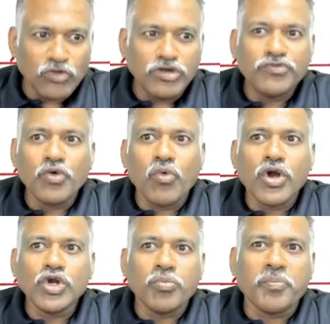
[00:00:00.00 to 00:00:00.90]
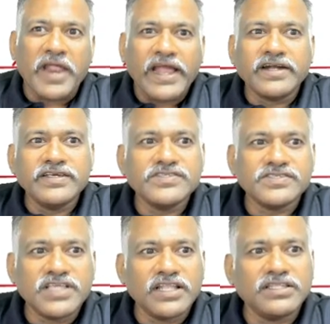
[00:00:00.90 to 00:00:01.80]
Now, if you want to
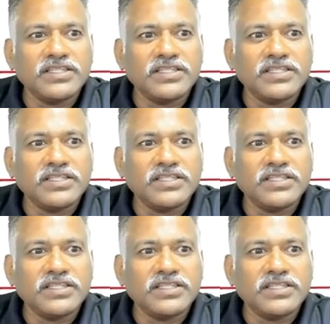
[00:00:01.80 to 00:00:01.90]
practice, then